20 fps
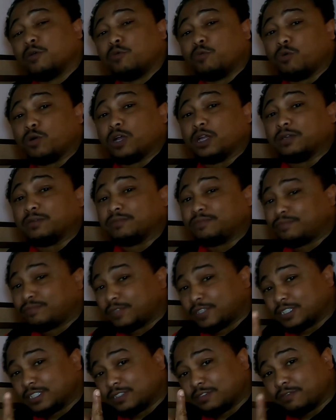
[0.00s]
One
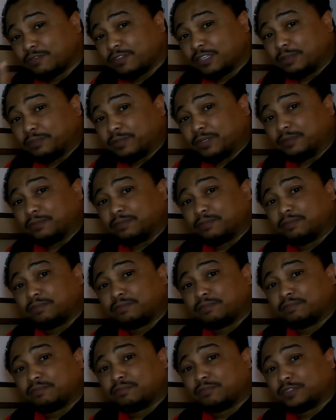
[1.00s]
is to flip it.
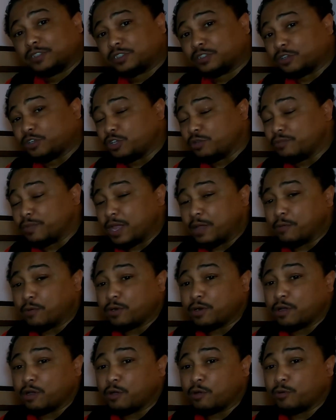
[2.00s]
So you may
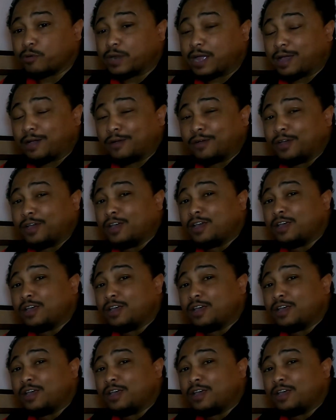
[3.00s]
want to hold out.